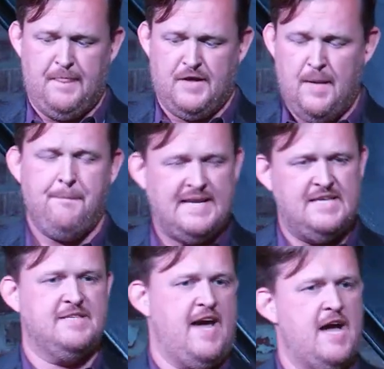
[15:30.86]

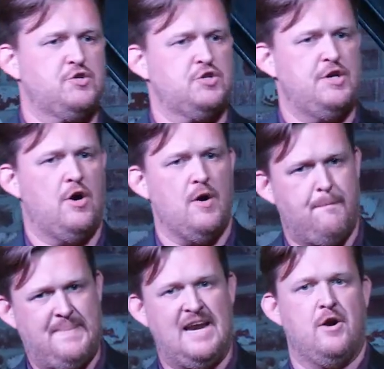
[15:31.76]
companies actually are
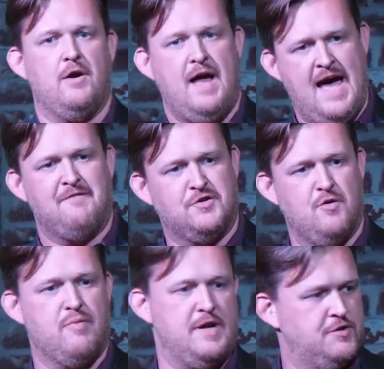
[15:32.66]
better after
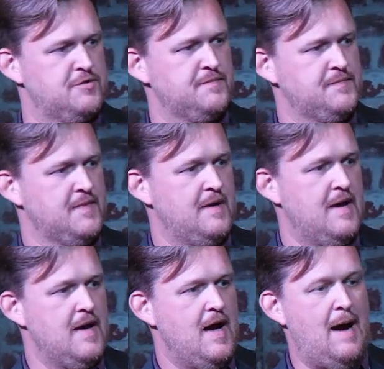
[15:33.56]
a breach.
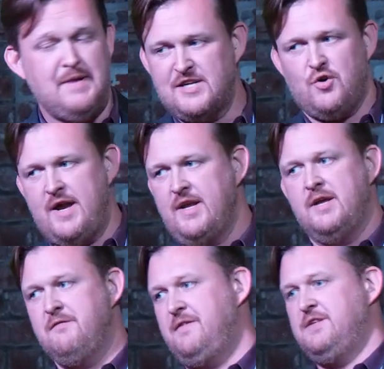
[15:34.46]
I'm not trying to
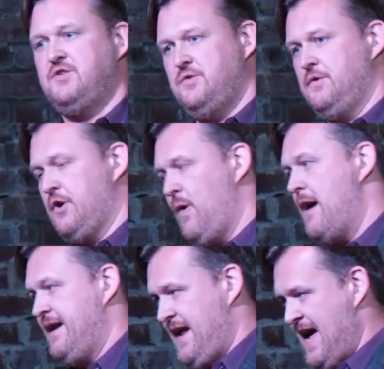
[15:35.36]
convince you to go
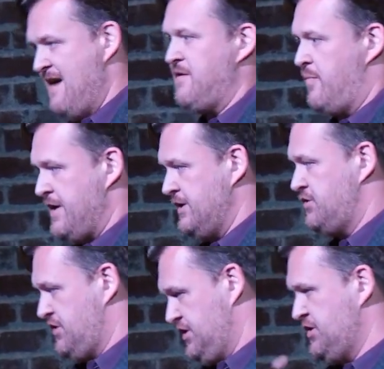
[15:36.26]
out and have a
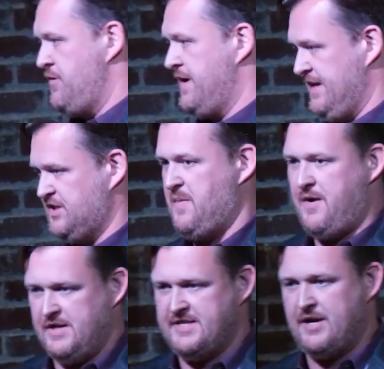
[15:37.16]
breach just so you can
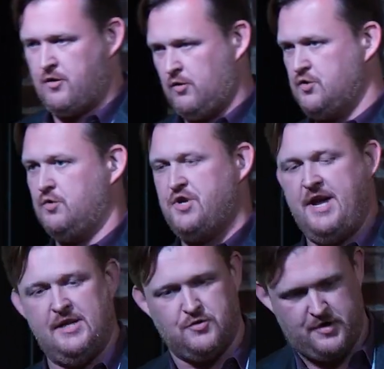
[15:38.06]
experience that cultural
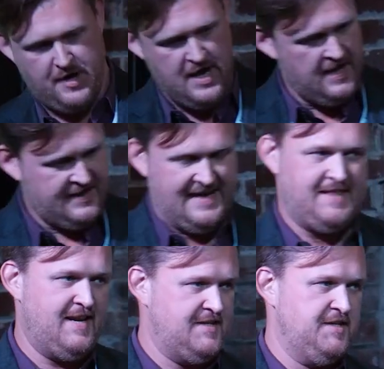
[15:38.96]
change or
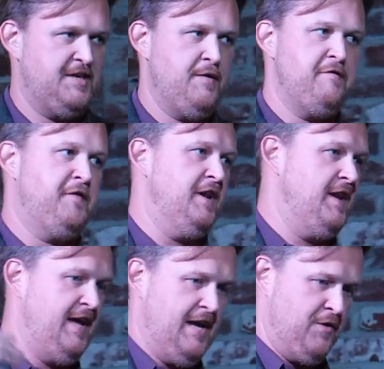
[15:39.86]
get the necessary
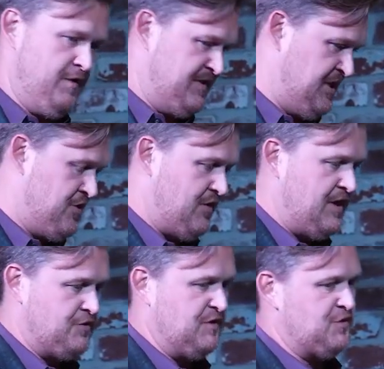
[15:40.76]
funding or the senior
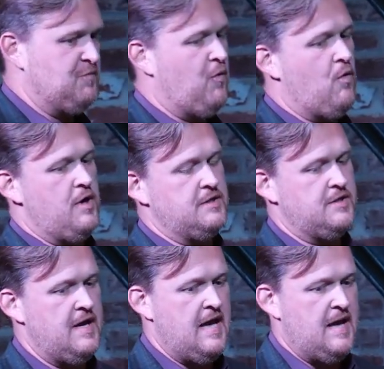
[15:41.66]
leadership
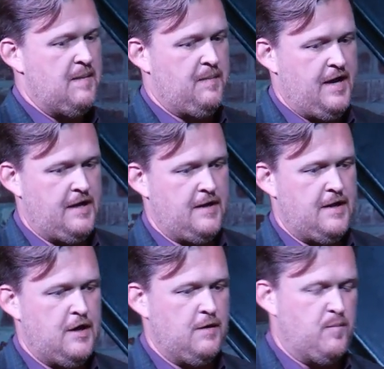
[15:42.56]
support, but
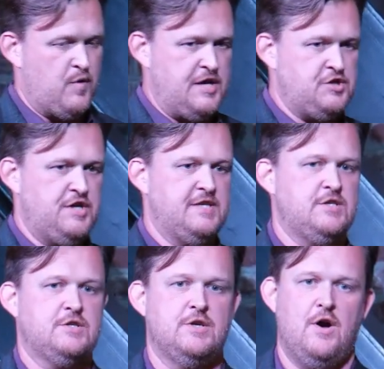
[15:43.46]

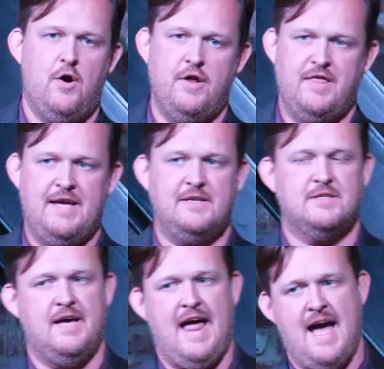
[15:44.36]
breaches are
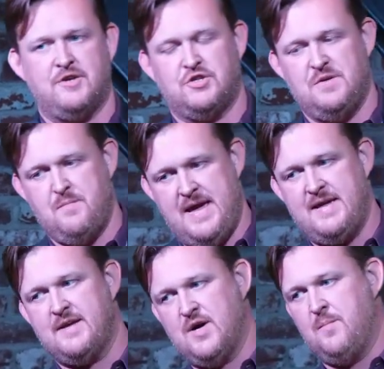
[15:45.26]
things that actually
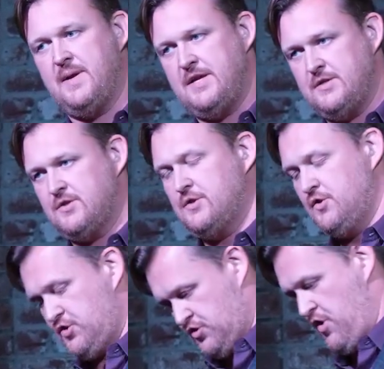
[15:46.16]
make companies
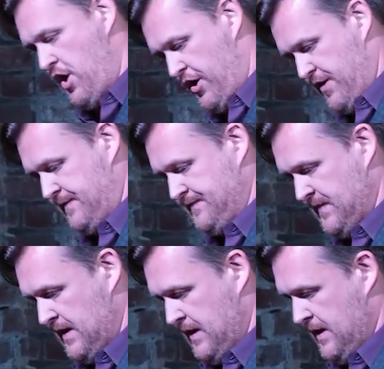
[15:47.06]
stronger.
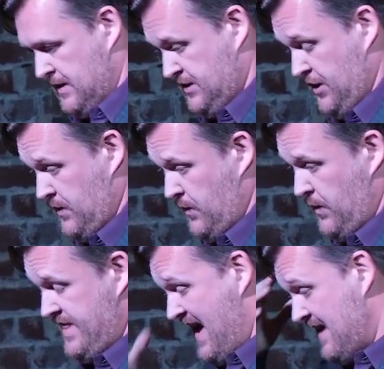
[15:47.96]
So
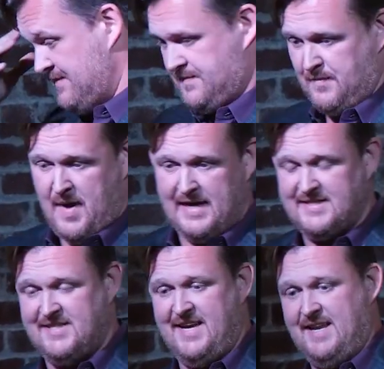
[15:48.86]
with that
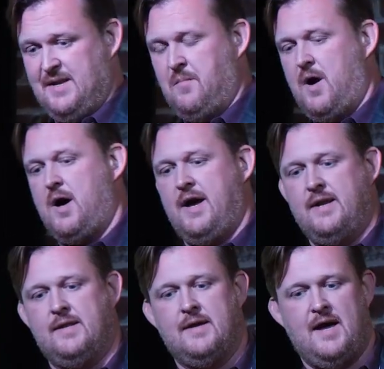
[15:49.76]
mindset in
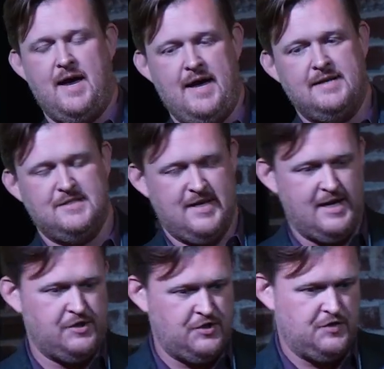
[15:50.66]
mind, I
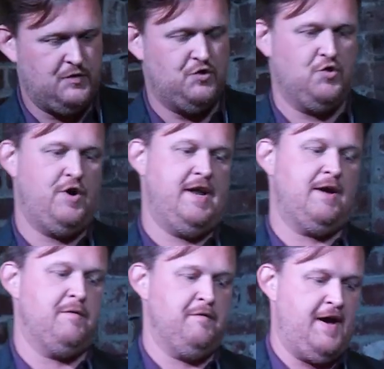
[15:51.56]
decided to join
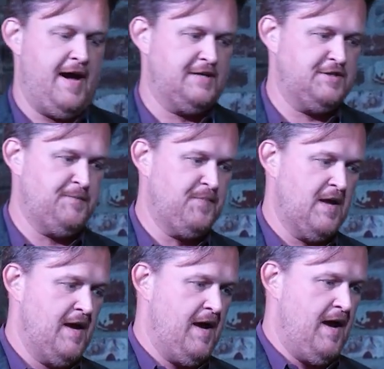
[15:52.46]
Equifax
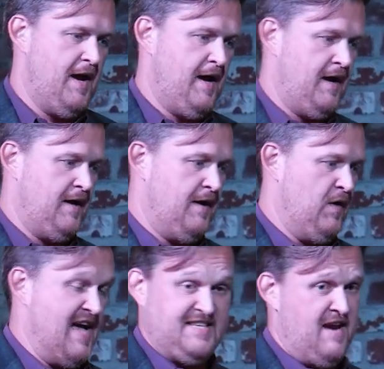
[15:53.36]

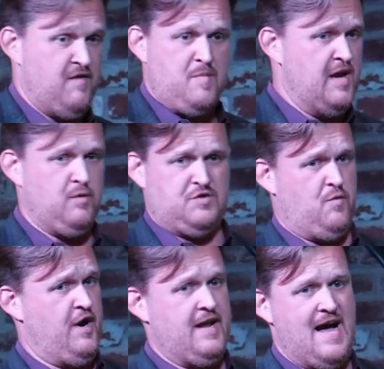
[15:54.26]
as everybody was
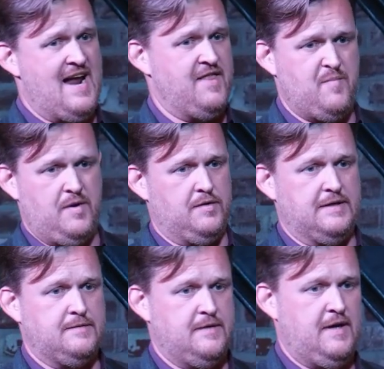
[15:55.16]
running out of the
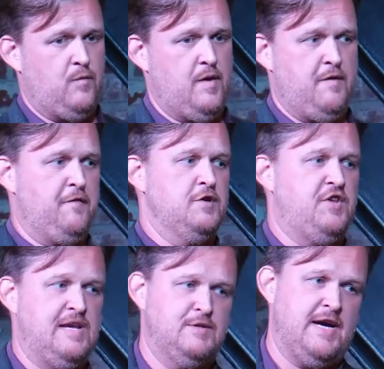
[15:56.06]
building. Right? One of the
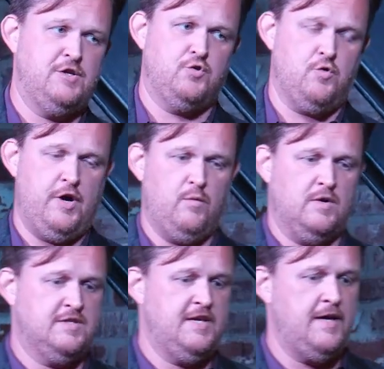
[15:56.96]
first teams I joined
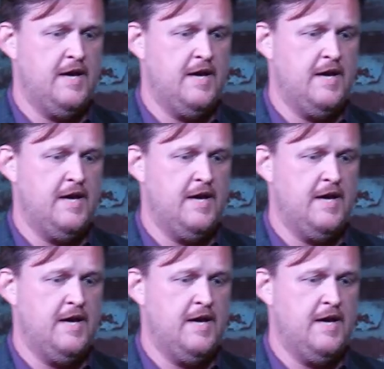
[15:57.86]
was